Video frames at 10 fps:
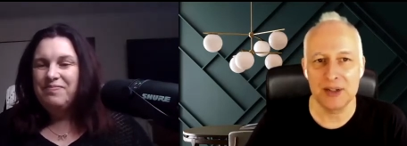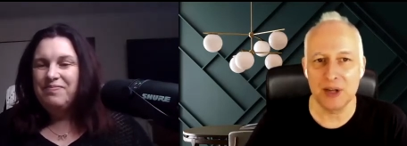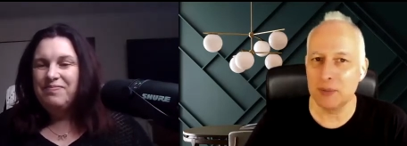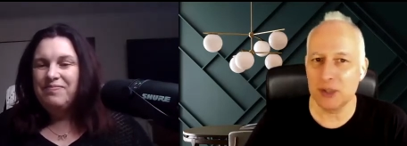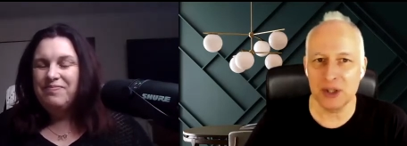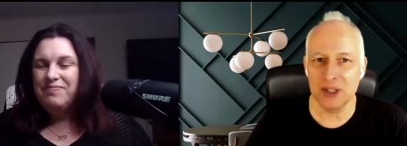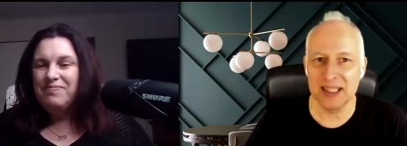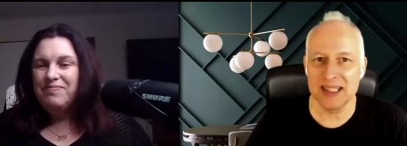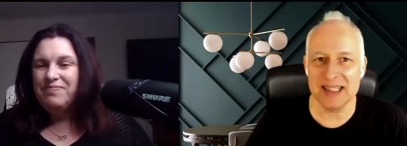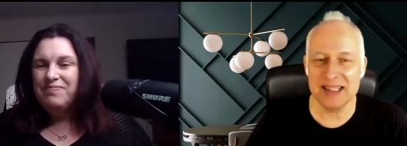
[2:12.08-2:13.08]
Speaker 1: I'm just going to
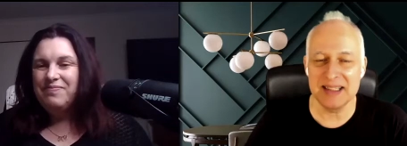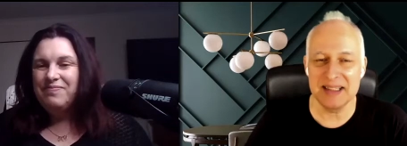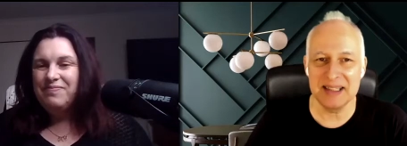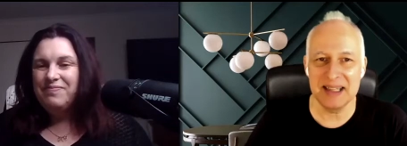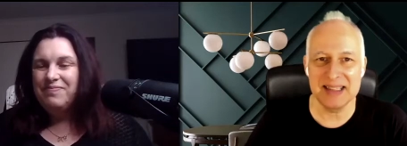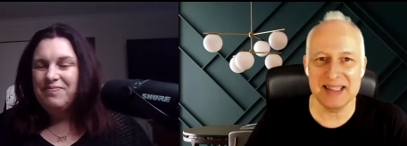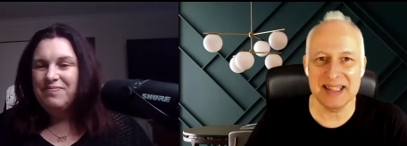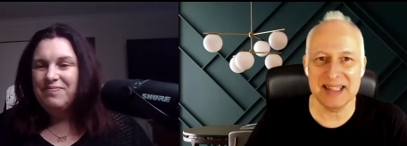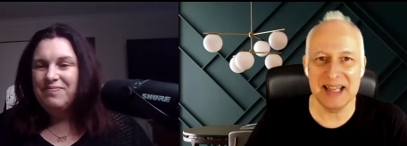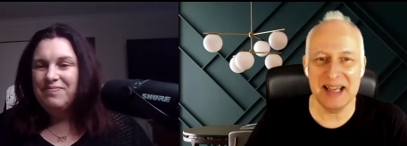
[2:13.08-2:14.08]
listen and
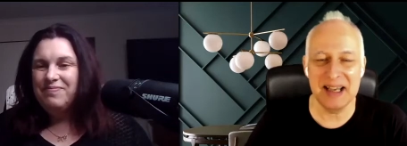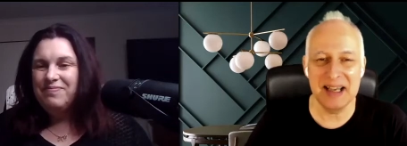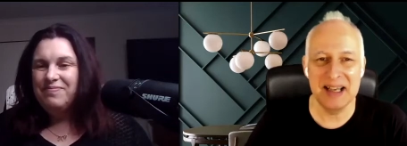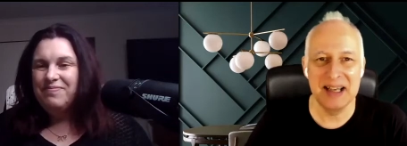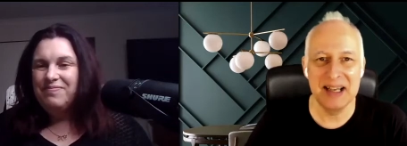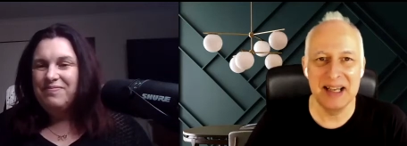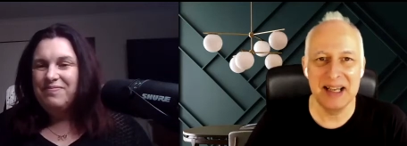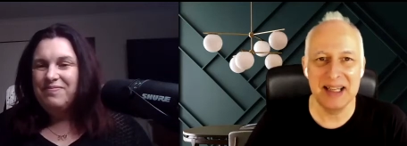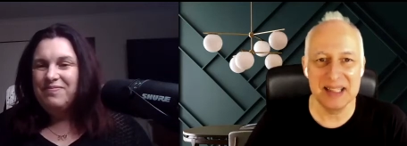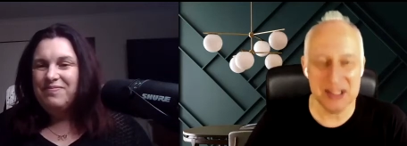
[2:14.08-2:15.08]
sit here
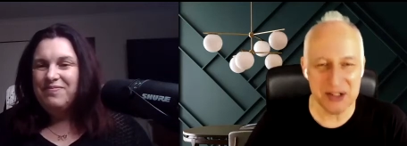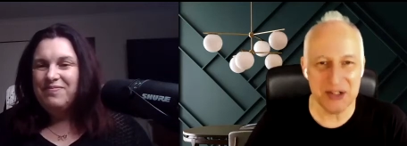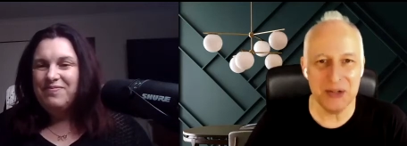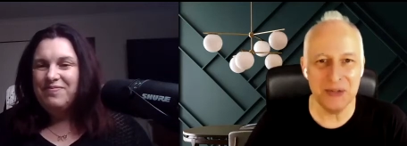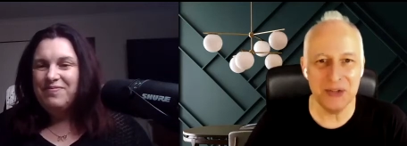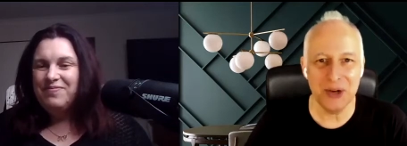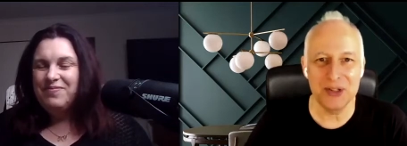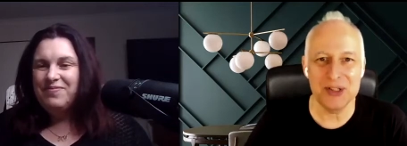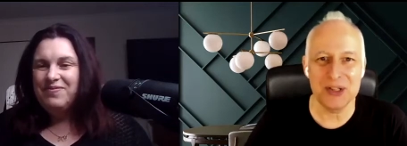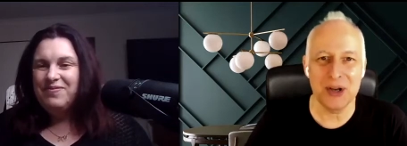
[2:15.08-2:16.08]
and listen to you,
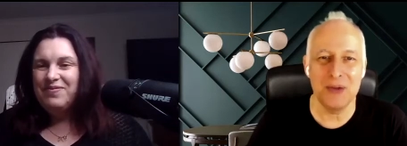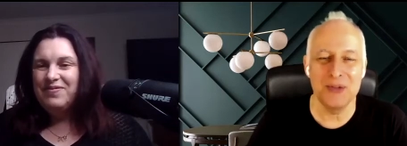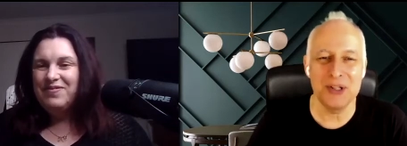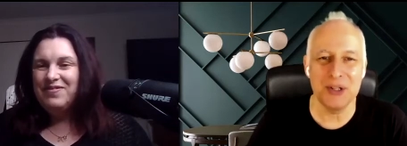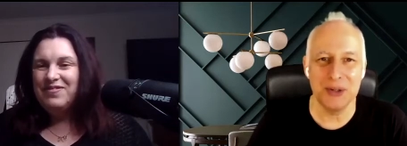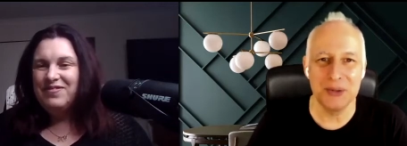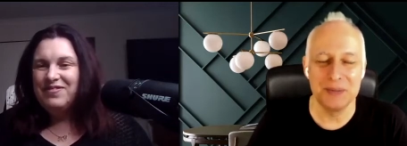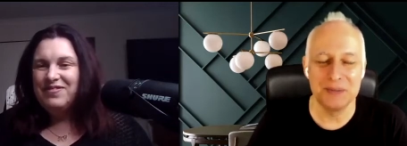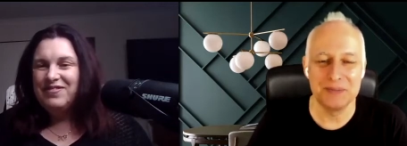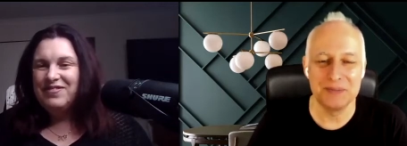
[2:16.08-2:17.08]
Fiona. So over to you.
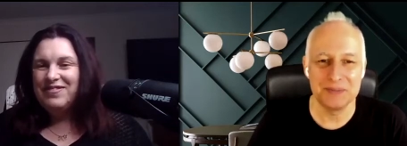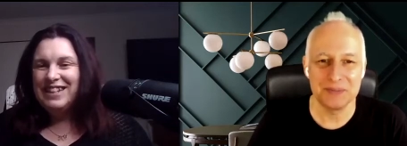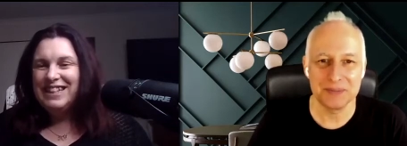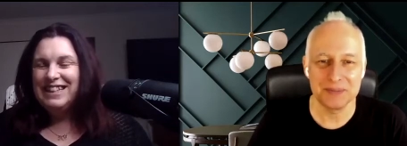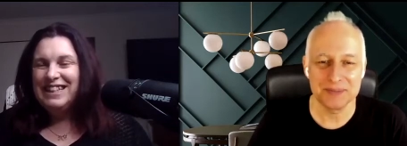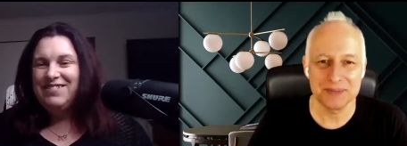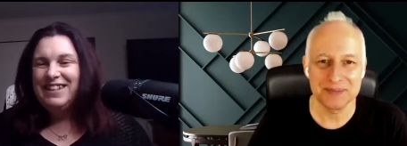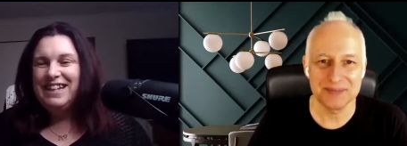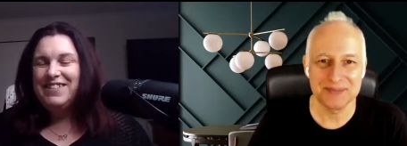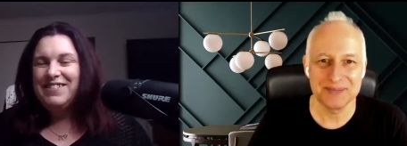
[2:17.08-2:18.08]

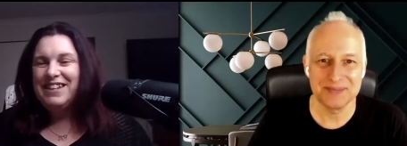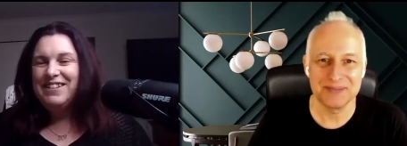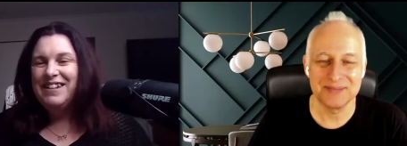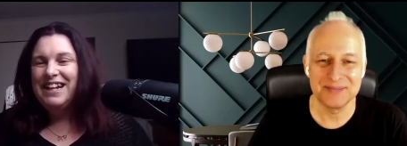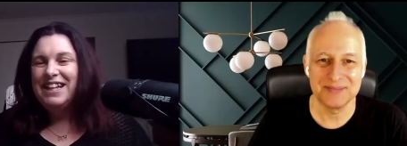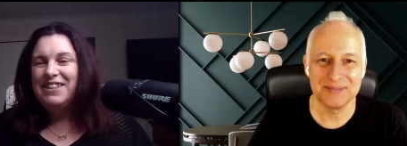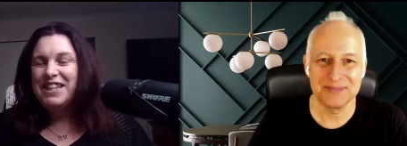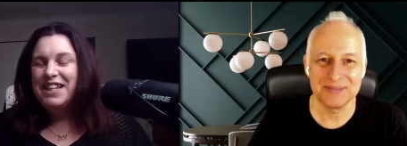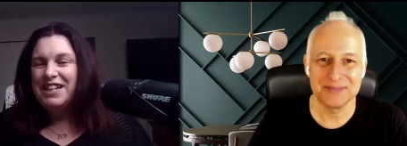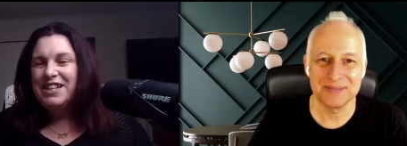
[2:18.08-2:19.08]
Lovely.
Speaker 2: All right.
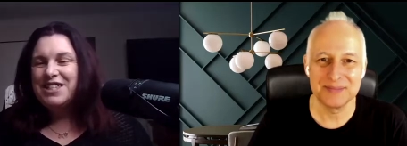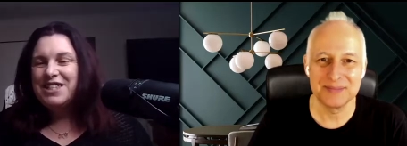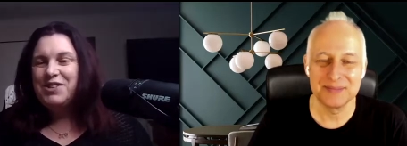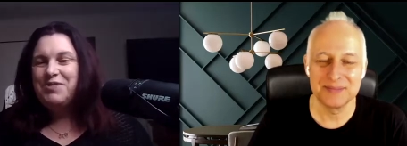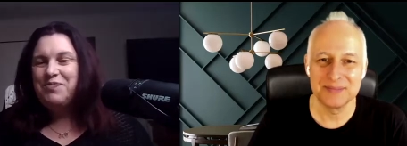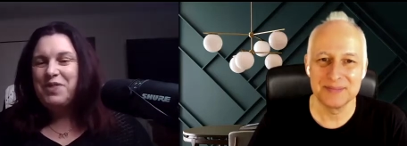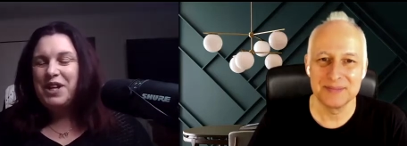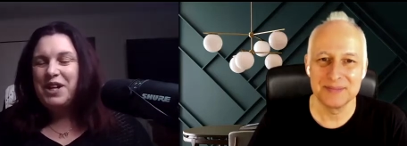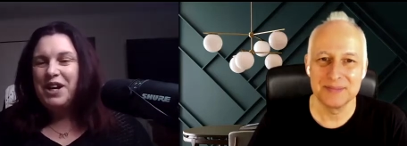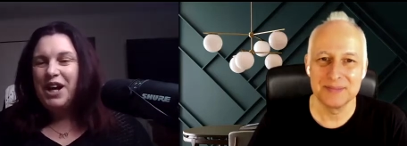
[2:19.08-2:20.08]
So
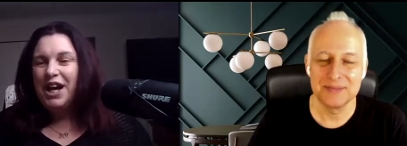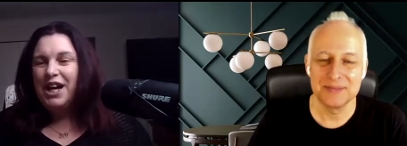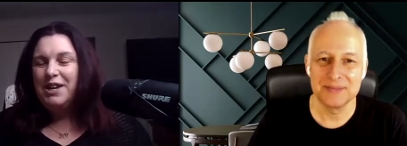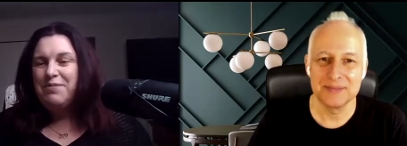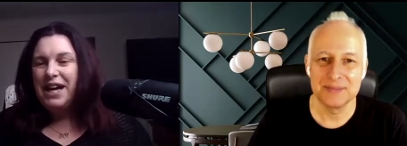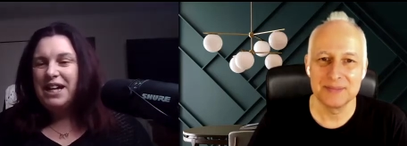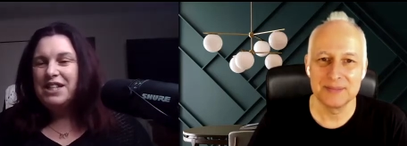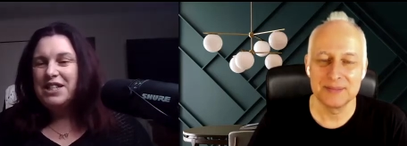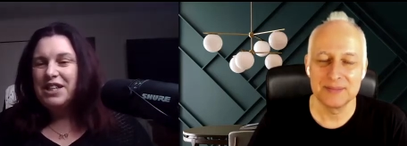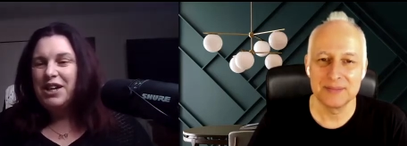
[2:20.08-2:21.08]
I am
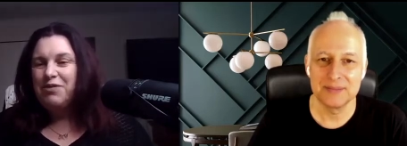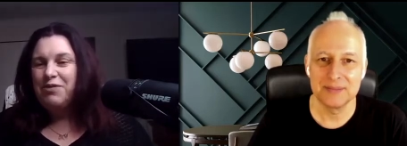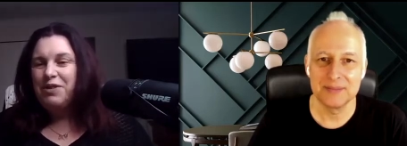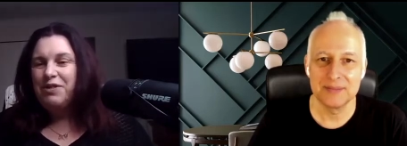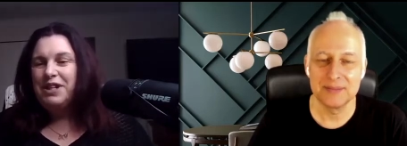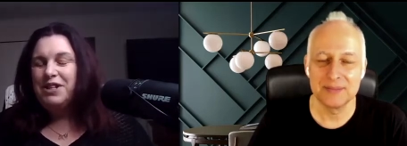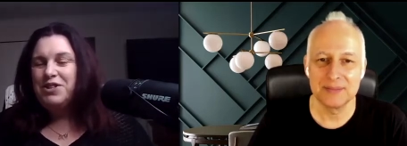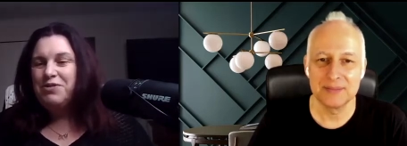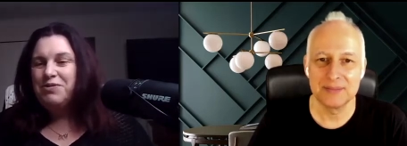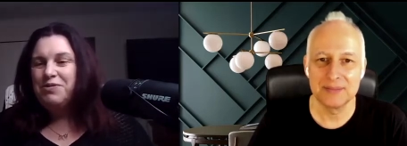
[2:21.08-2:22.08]
actually a very
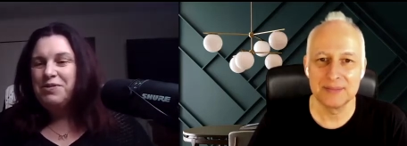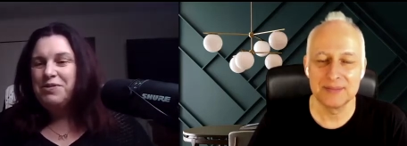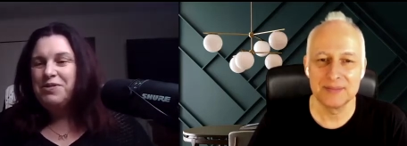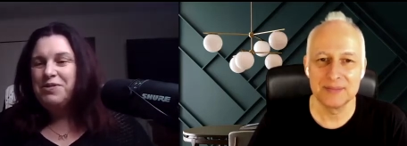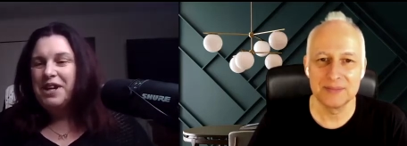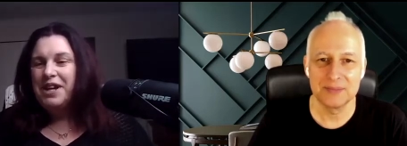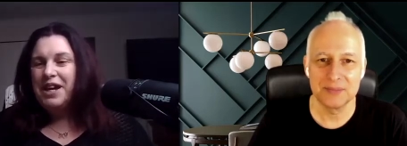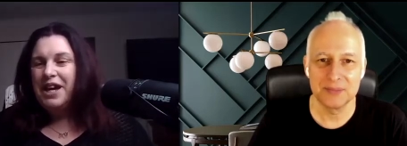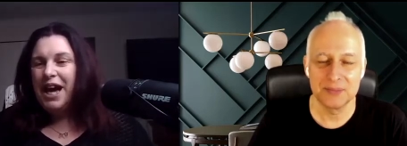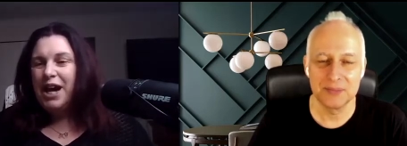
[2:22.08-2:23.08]
true
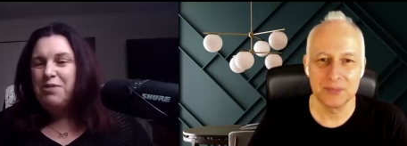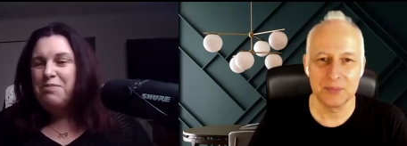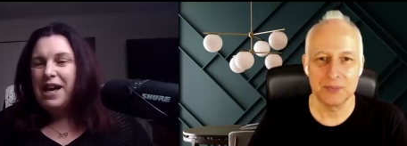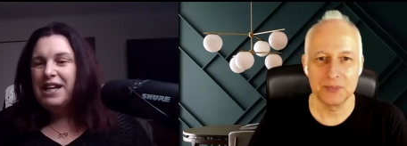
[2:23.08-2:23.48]
outback